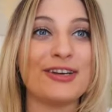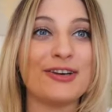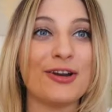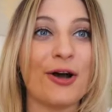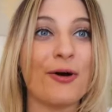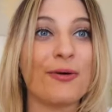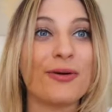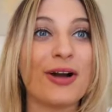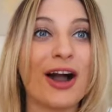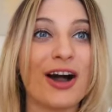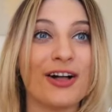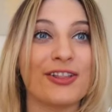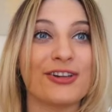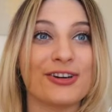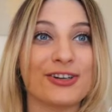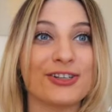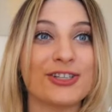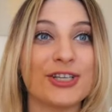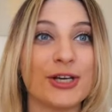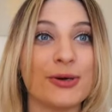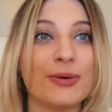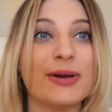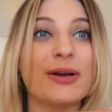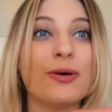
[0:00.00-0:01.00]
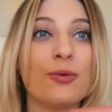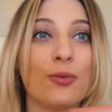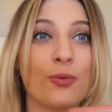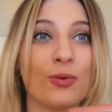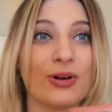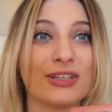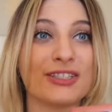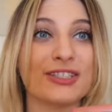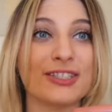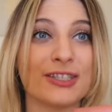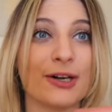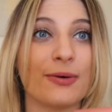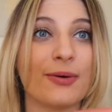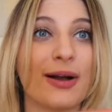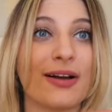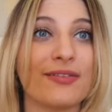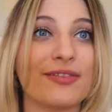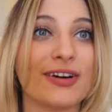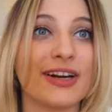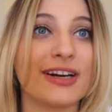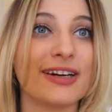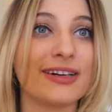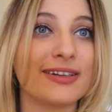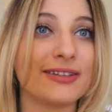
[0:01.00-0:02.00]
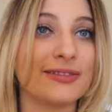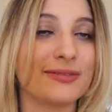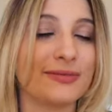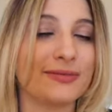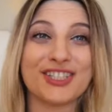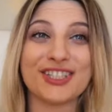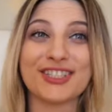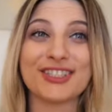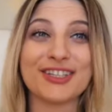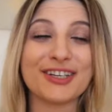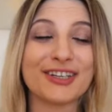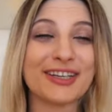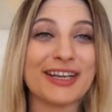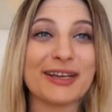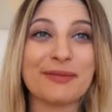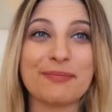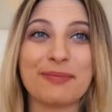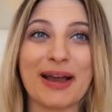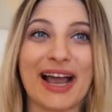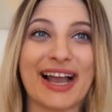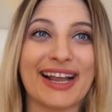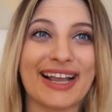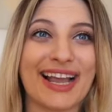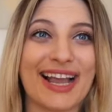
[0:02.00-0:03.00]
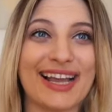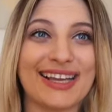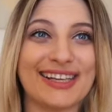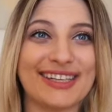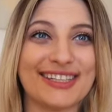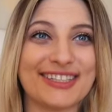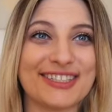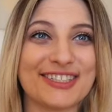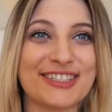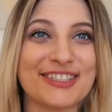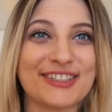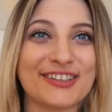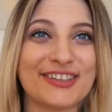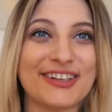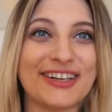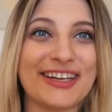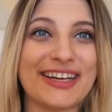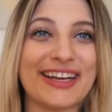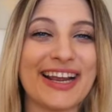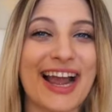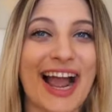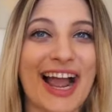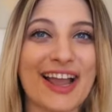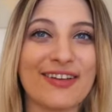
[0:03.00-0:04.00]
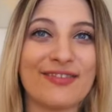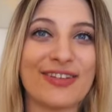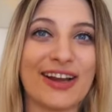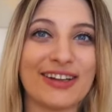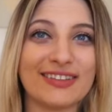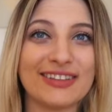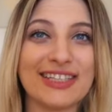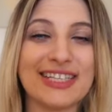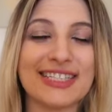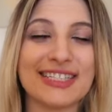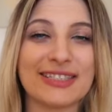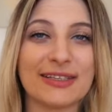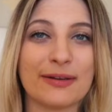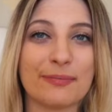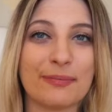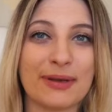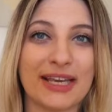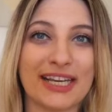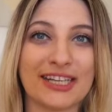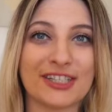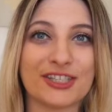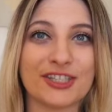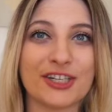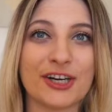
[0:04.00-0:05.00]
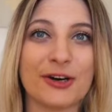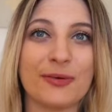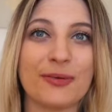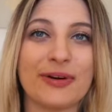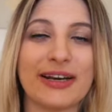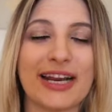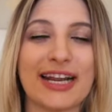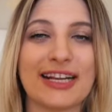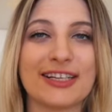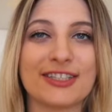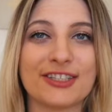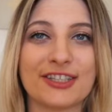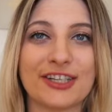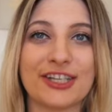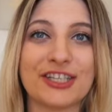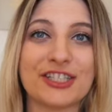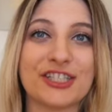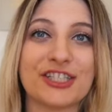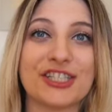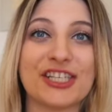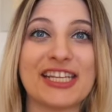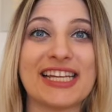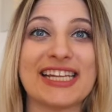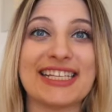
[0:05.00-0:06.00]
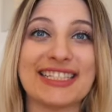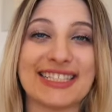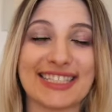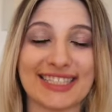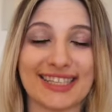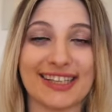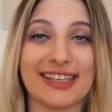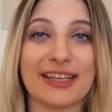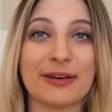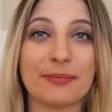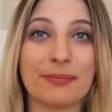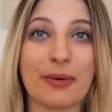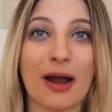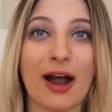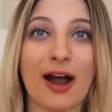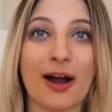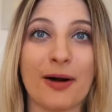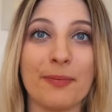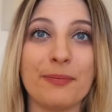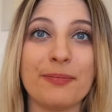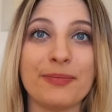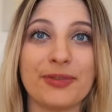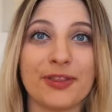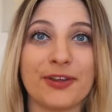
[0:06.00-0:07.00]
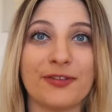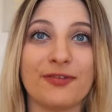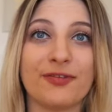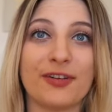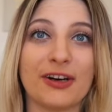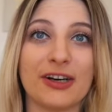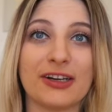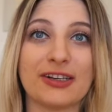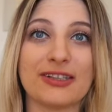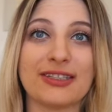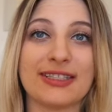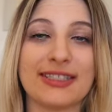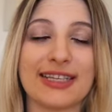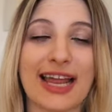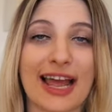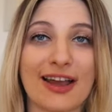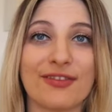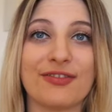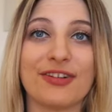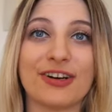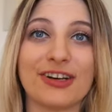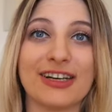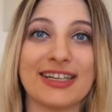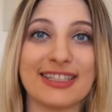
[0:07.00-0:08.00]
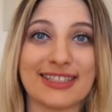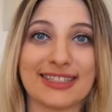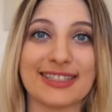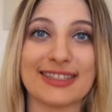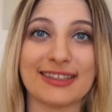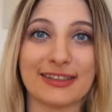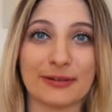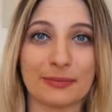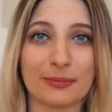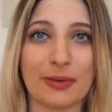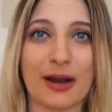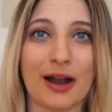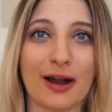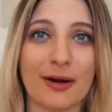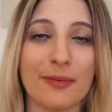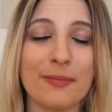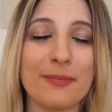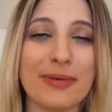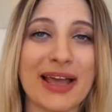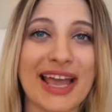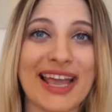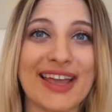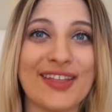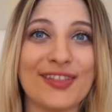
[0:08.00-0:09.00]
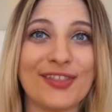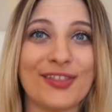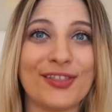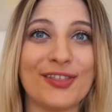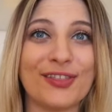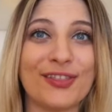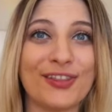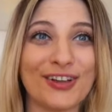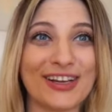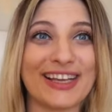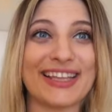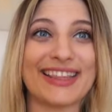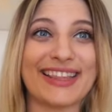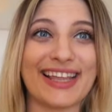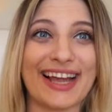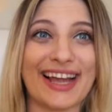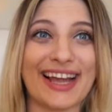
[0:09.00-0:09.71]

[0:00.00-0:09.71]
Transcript: no color to it whatsoever. Just looking back at history, I found this picture when I searched insulin pump, the first ever insulin pump, and look at